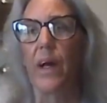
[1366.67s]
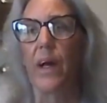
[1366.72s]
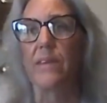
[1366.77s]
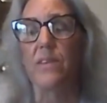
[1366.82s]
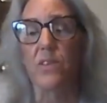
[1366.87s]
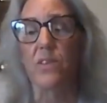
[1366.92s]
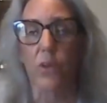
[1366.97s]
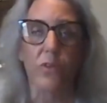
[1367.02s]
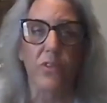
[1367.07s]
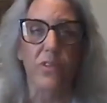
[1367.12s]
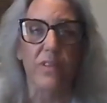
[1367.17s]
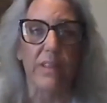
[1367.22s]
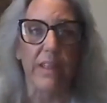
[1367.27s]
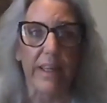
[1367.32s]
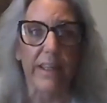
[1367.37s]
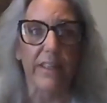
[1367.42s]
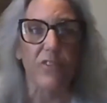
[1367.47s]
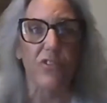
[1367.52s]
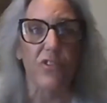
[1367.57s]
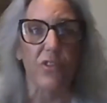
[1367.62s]

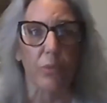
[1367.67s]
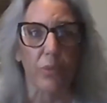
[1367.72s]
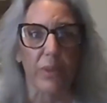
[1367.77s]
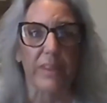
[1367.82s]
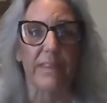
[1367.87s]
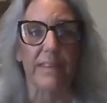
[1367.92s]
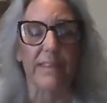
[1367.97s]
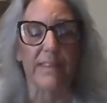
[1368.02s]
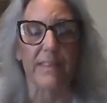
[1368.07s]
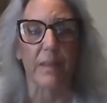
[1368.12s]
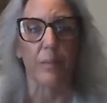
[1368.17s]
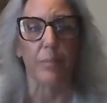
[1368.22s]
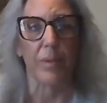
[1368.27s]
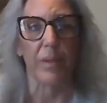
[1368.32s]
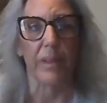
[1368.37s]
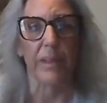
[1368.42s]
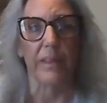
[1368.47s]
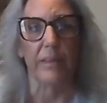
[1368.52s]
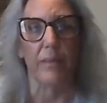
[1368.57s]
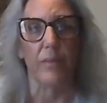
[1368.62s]
association with
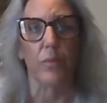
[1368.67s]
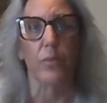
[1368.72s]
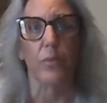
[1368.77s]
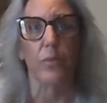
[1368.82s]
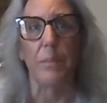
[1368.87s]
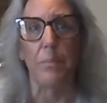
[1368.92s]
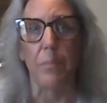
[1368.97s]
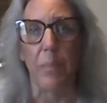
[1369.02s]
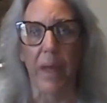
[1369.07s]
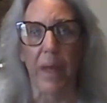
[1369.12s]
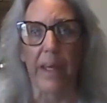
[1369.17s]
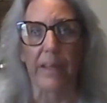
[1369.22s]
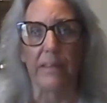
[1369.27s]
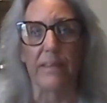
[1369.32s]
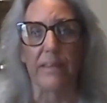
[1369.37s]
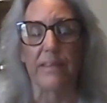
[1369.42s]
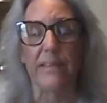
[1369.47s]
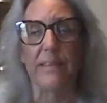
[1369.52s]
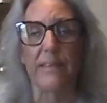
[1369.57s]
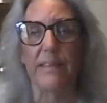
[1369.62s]
discipline
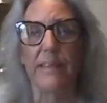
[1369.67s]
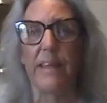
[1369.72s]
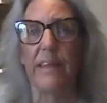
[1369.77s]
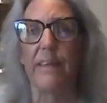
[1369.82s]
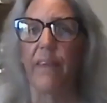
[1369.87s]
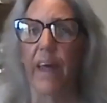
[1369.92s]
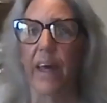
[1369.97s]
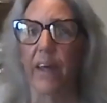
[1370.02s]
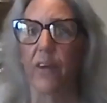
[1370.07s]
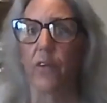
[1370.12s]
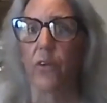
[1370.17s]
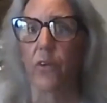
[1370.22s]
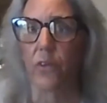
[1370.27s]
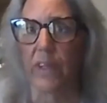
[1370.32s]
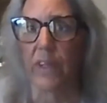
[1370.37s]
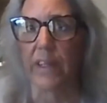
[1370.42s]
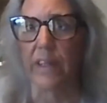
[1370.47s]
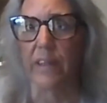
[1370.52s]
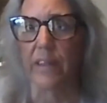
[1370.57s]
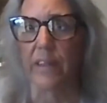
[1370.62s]
remains in that
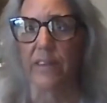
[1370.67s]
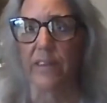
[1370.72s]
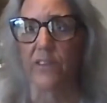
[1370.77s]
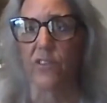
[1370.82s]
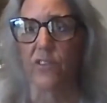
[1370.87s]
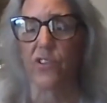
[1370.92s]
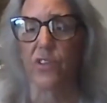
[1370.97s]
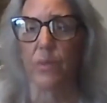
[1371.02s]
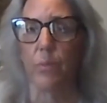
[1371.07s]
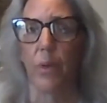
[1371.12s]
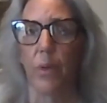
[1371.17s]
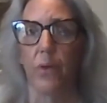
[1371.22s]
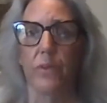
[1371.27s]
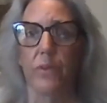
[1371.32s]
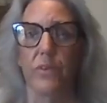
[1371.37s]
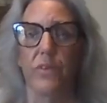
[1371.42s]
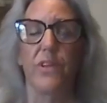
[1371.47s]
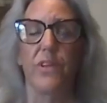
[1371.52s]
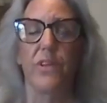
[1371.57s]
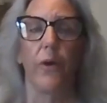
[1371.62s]
early condition
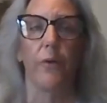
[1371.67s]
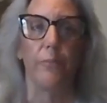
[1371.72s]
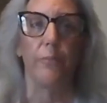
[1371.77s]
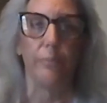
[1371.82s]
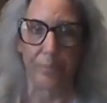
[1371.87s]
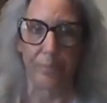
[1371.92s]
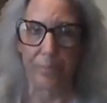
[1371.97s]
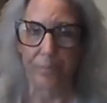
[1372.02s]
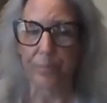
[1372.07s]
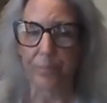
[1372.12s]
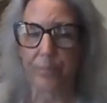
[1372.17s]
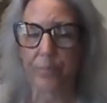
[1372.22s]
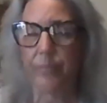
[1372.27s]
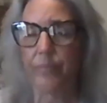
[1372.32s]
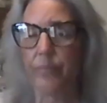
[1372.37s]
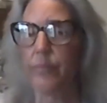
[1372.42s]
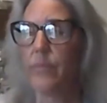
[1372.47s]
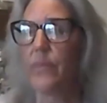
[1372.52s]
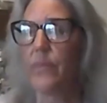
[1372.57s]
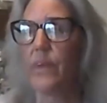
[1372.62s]
mode. So,
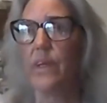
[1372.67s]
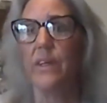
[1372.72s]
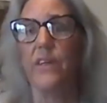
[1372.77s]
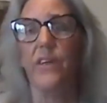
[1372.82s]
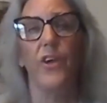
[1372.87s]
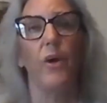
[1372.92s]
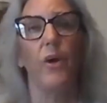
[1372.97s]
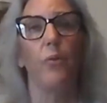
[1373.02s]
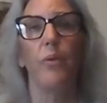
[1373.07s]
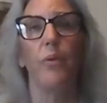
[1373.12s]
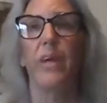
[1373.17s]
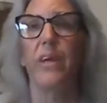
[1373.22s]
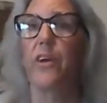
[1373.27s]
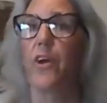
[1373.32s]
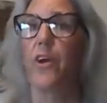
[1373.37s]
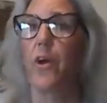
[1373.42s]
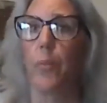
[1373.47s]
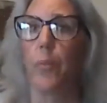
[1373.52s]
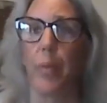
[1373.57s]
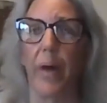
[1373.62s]
you know, we
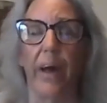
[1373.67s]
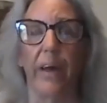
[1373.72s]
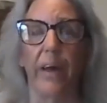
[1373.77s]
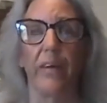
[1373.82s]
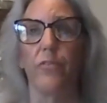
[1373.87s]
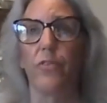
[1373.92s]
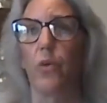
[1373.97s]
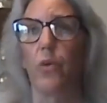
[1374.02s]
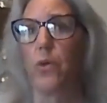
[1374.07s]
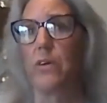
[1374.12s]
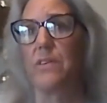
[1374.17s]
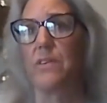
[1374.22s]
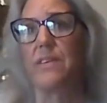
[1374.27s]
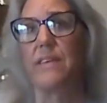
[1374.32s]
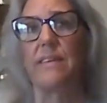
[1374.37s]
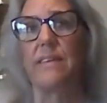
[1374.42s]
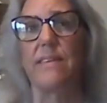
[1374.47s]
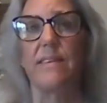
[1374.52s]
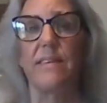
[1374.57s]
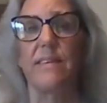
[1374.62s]
could go back. Of
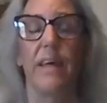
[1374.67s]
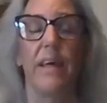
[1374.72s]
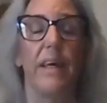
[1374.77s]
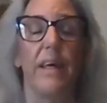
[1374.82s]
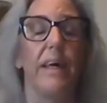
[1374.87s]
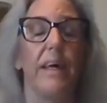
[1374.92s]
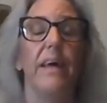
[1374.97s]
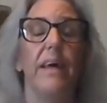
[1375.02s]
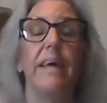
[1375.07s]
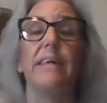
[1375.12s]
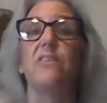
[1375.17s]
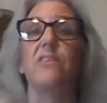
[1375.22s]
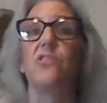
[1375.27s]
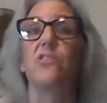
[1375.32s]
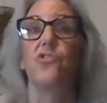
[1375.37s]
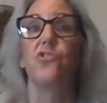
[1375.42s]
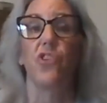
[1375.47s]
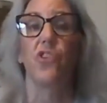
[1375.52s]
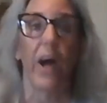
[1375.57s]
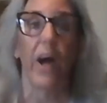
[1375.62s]
course, it's
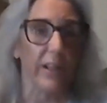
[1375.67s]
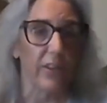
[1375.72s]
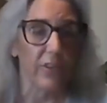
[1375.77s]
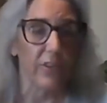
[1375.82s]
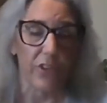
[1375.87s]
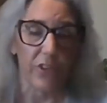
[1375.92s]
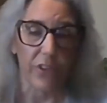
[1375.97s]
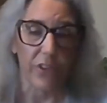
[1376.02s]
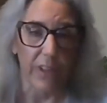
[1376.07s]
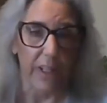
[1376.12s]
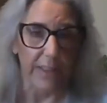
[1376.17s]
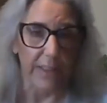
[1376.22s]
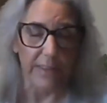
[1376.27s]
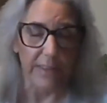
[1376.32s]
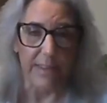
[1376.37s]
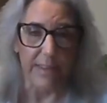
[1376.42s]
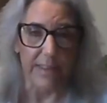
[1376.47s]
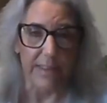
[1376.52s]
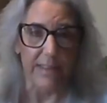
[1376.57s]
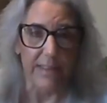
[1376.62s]
it's childhood
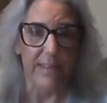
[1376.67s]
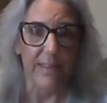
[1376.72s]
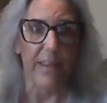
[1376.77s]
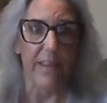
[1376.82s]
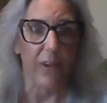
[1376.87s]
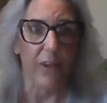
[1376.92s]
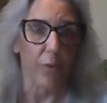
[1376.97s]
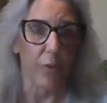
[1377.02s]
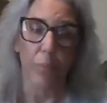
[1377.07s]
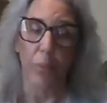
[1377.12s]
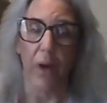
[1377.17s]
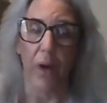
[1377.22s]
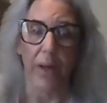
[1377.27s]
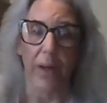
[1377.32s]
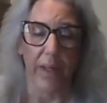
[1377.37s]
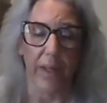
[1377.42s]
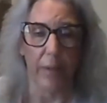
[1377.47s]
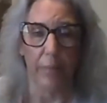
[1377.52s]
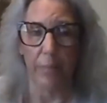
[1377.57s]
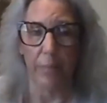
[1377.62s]
ideas that are
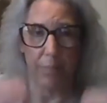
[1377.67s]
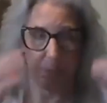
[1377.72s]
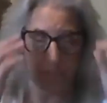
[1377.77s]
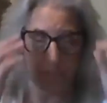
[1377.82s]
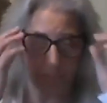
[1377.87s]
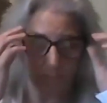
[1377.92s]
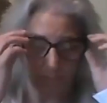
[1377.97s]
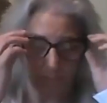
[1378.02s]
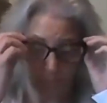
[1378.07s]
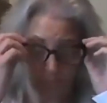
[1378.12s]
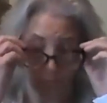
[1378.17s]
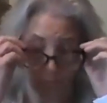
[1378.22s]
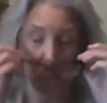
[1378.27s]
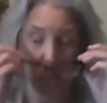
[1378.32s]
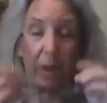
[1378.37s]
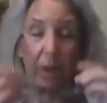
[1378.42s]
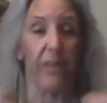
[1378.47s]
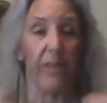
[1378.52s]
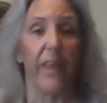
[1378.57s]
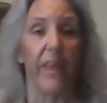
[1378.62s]
brought up
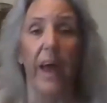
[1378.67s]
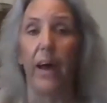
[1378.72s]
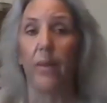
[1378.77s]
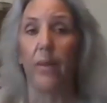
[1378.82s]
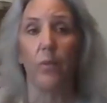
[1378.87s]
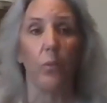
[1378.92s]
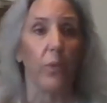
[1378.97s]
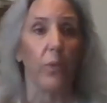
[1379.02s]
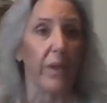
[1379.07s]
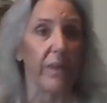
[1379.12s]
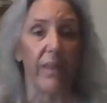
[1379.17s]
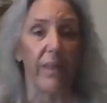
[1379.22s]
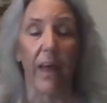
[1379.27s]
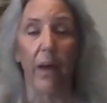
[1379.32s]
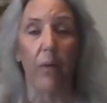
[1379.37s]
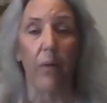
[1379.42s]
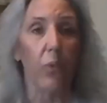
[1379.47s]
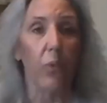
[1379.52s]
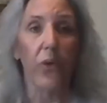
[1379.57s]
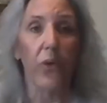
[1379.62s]
with that with
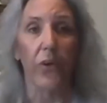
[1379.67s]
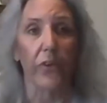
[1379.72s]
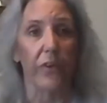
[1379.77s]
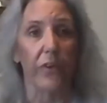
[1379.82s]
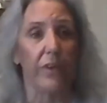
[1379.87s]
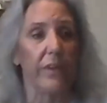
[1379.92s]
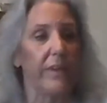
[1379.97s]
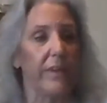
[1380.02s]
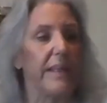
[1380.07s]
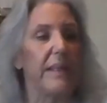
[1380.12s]
that word